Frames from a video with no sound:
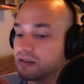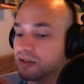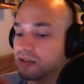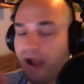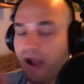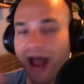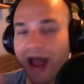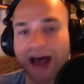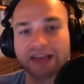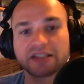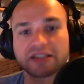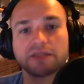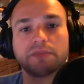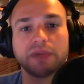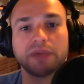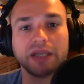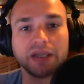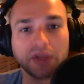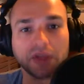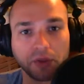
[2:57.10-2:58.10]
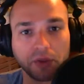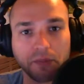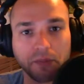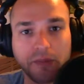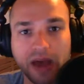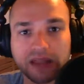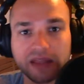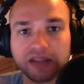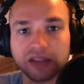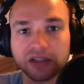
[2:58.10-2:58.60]
there has to be another
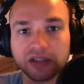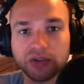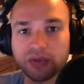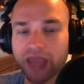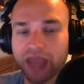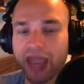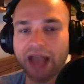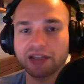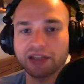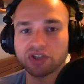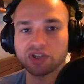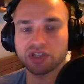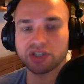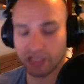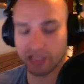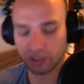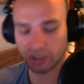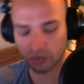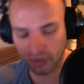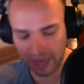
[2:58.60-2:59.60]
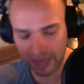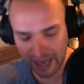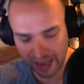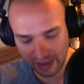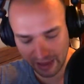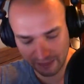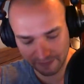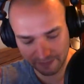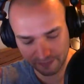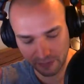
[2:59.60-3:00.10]
method. You can't
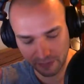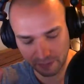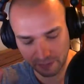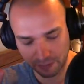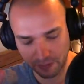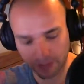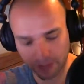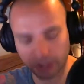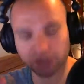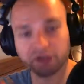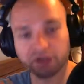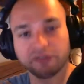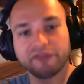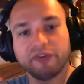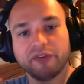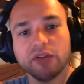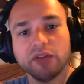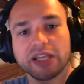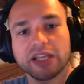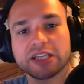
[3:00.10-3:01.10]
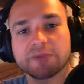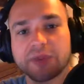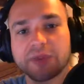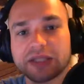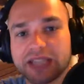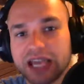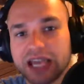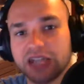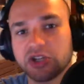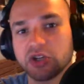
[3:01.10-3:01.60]
put your full
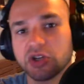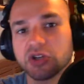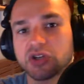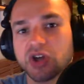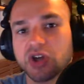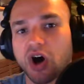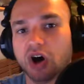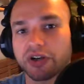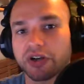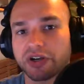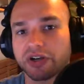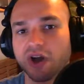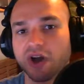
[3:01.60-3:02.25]
expectations on an